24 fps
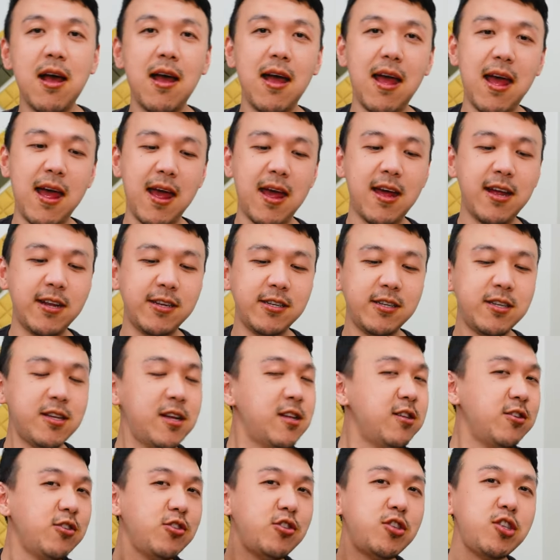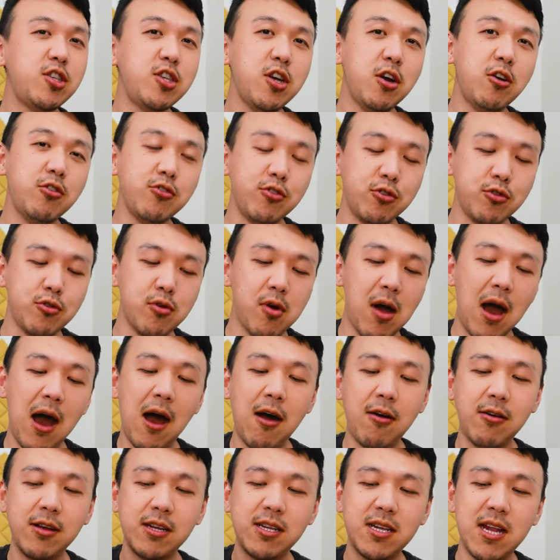and show you
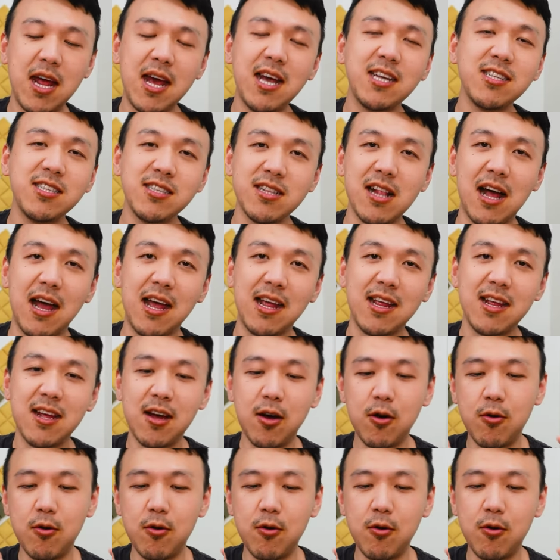how it tastes like